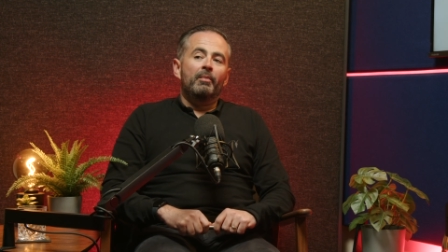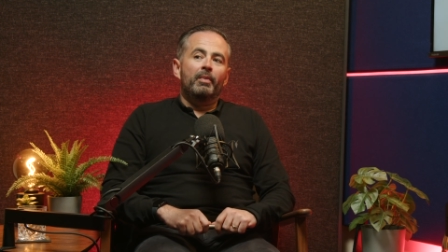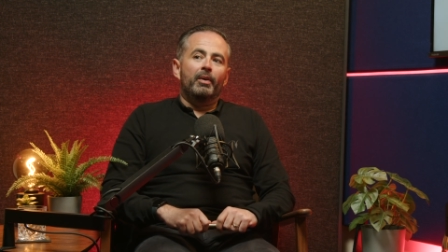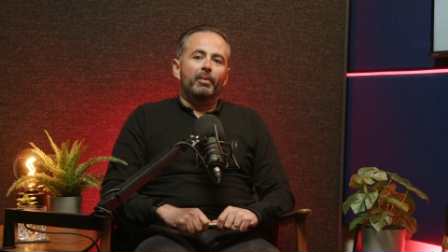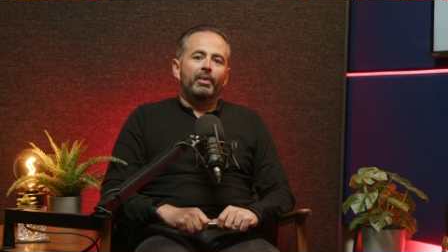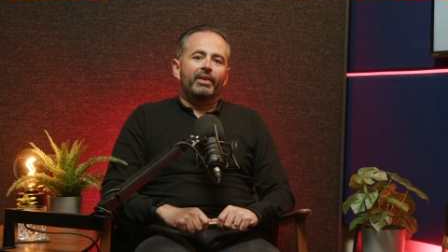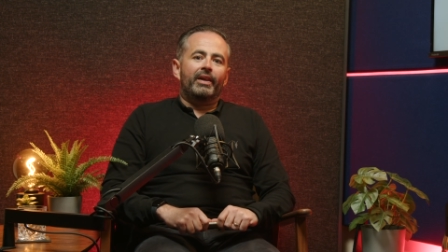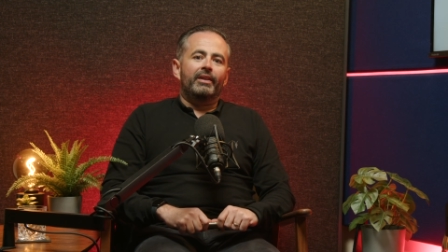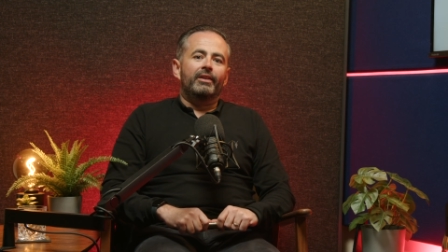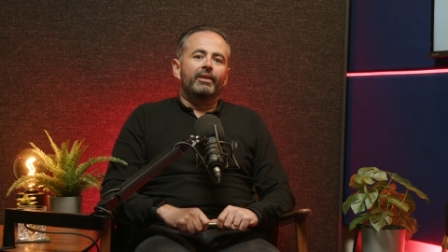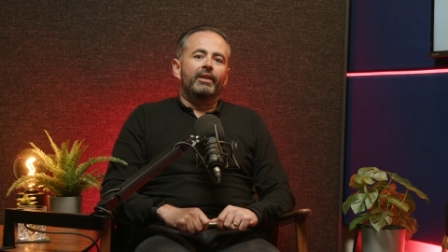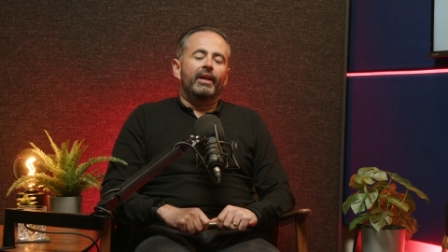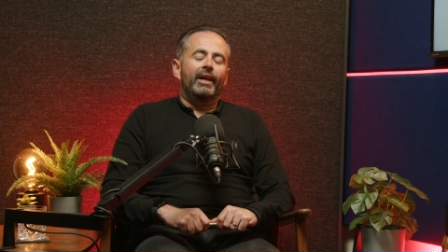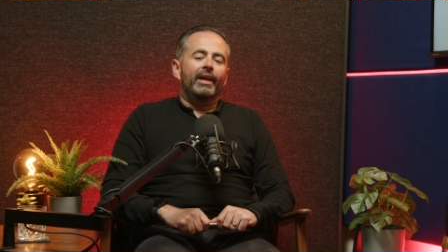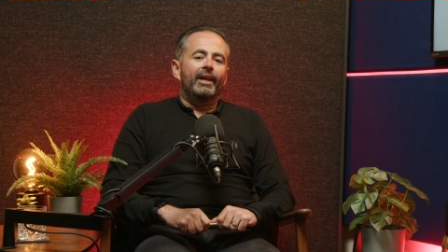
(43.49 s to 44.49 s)
But
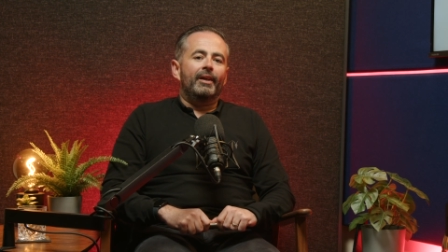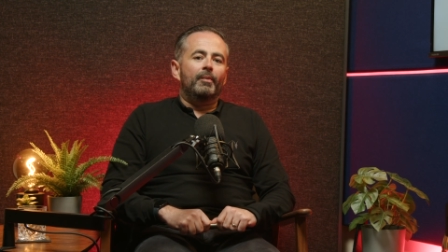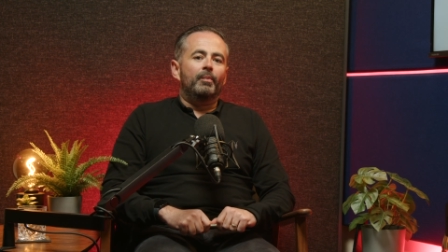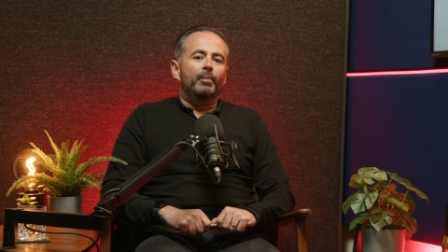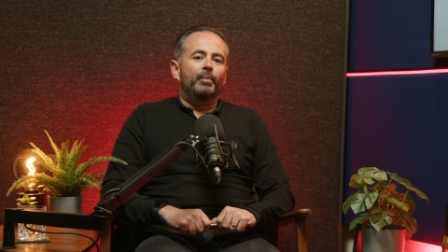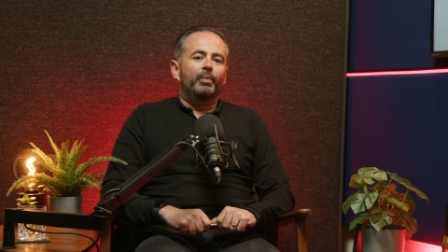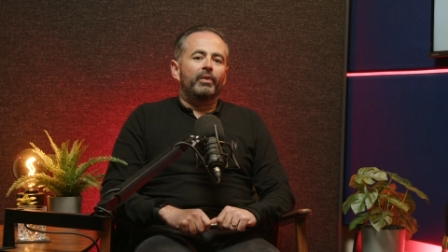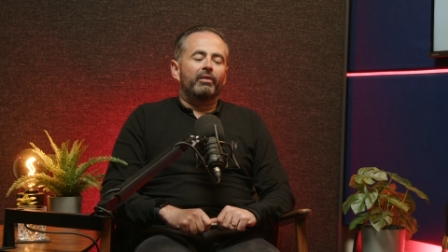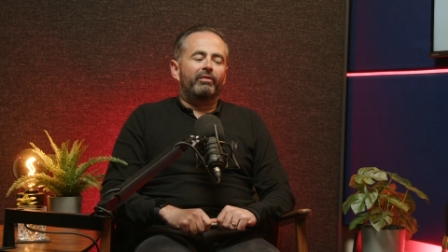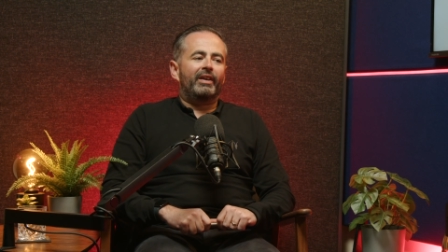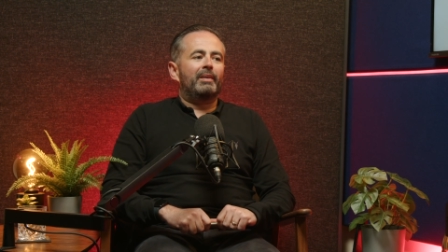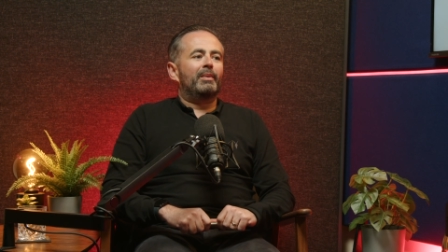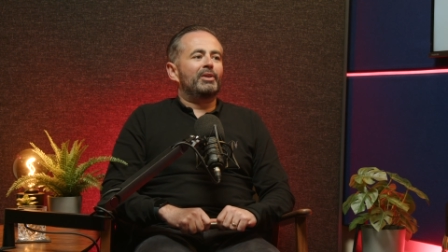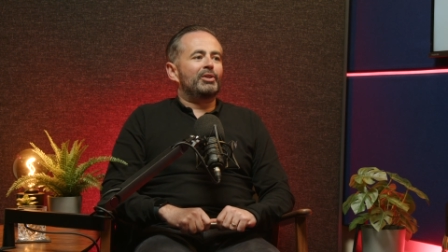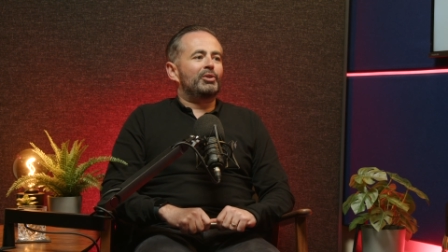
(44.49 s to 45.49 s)
within
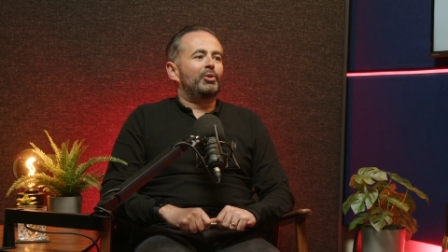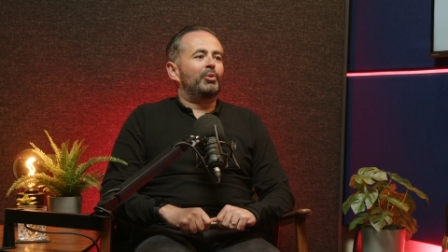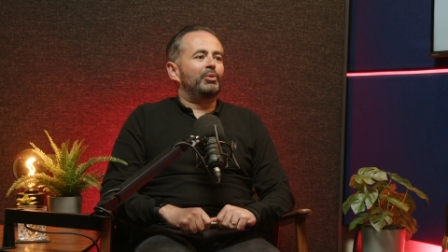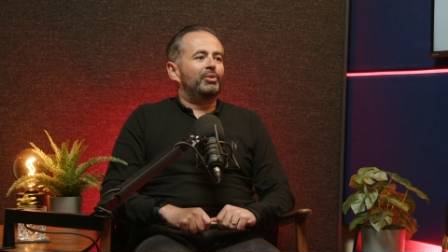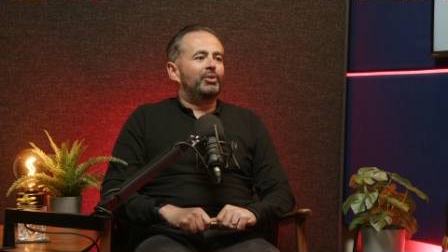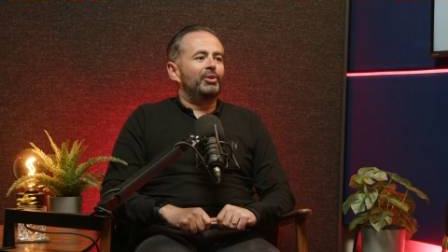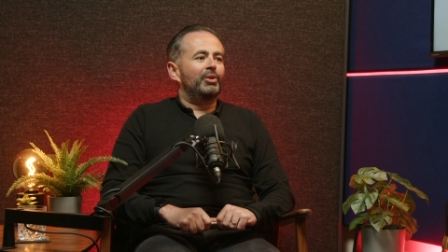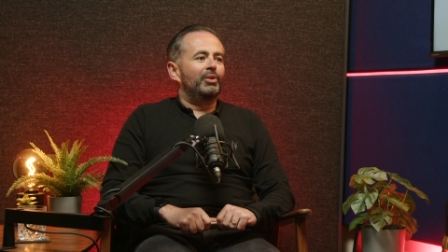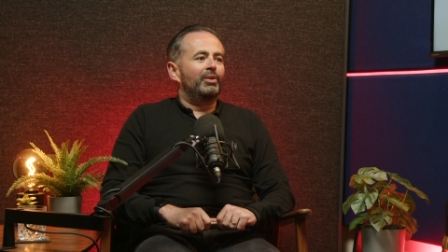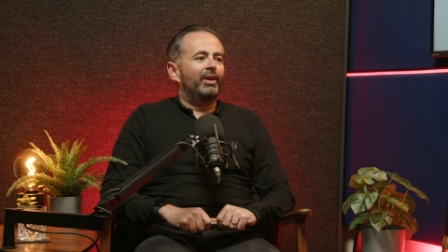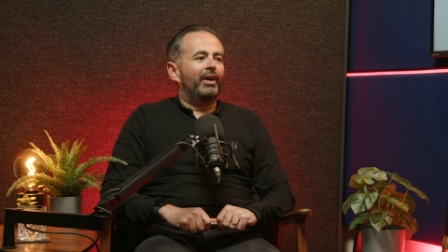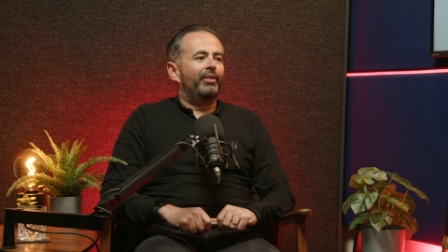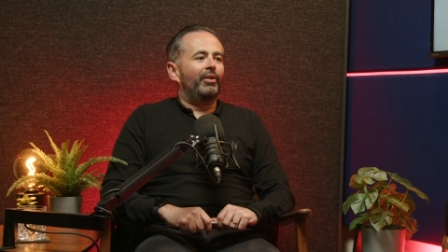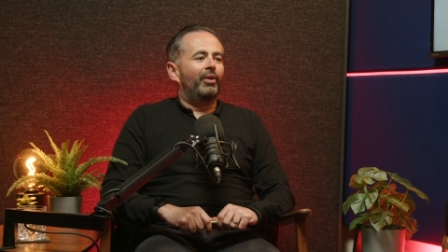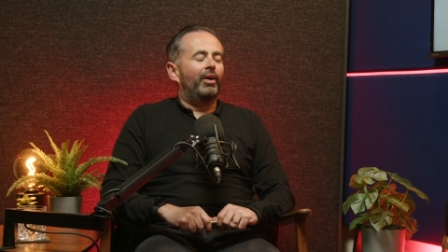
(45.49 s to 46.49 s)
5 minutes of talking to you,
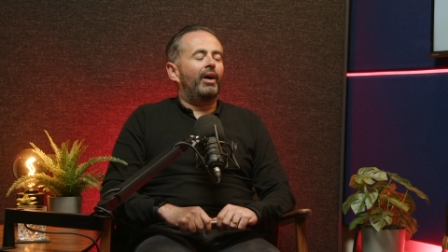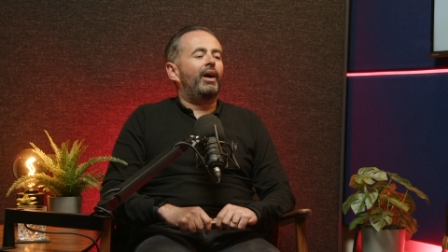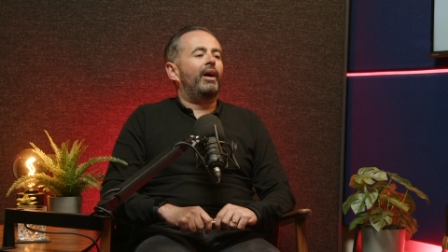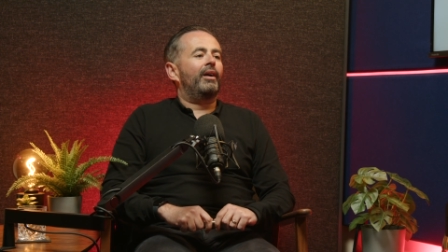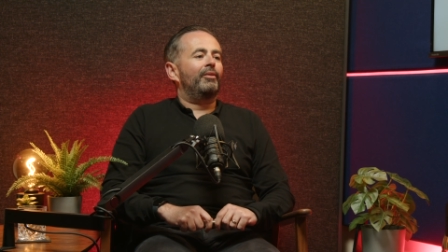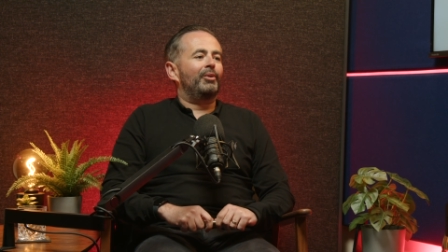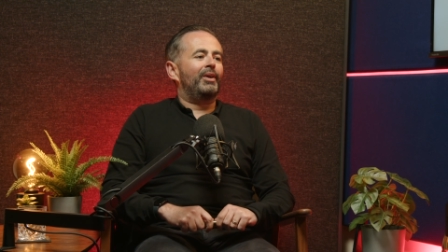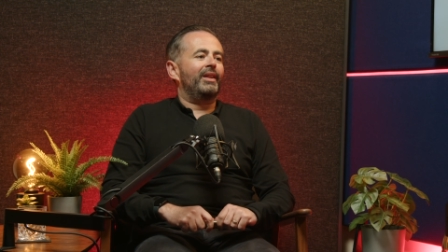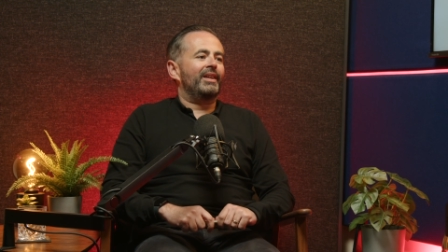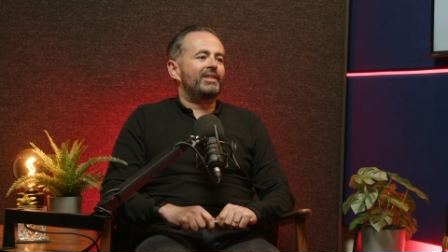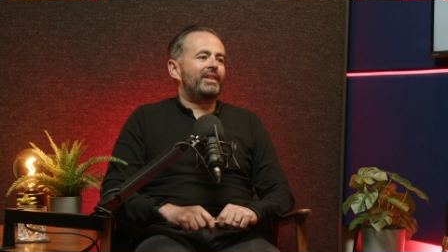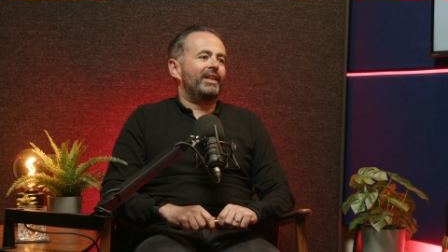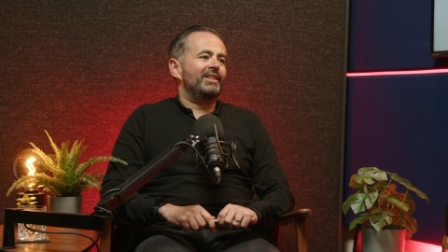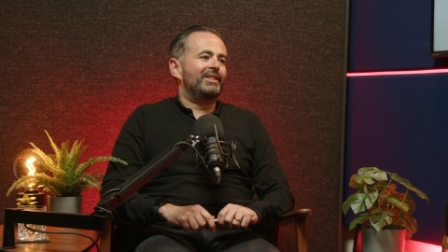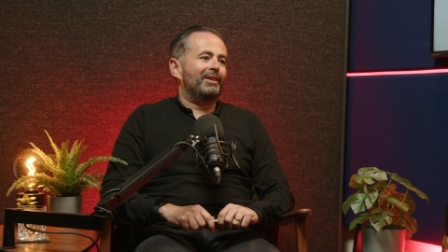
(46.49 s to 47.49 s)
I thought, okay,
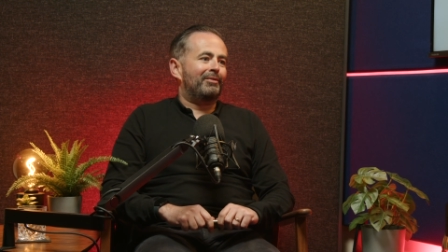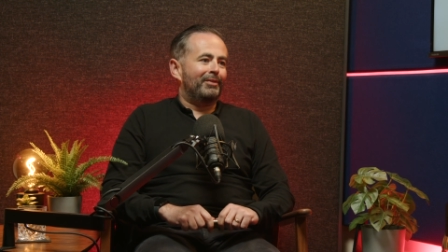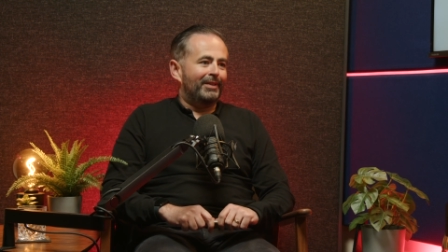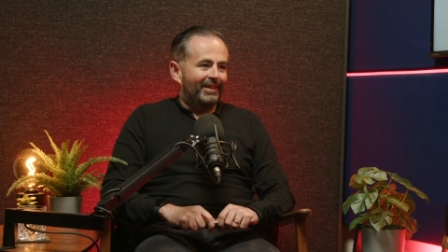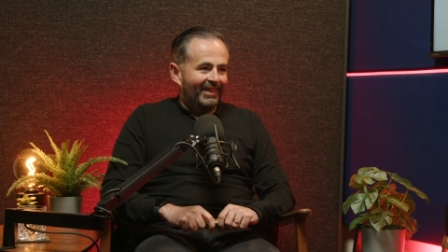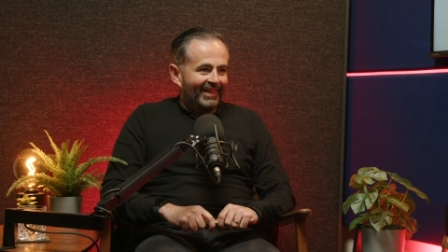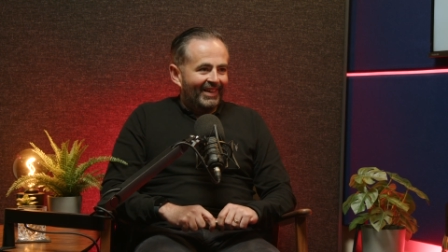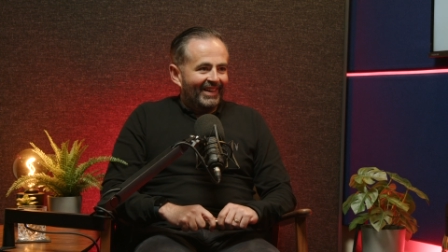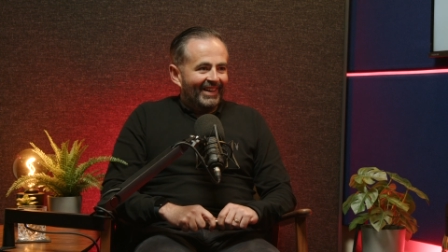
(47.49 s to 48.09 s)
this guy's different.